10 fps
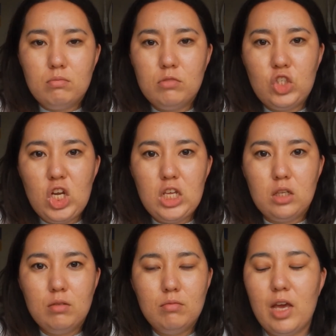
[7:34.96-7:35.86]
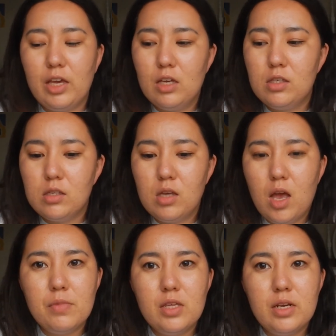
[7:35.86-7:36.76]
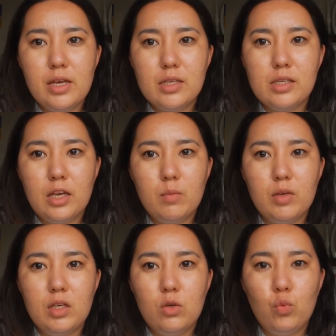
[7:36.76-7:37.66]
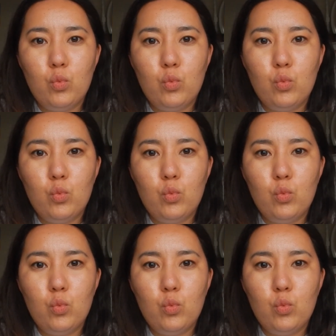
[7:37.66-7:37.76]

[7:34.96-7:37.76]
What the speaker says: chilling, I guess. The next segment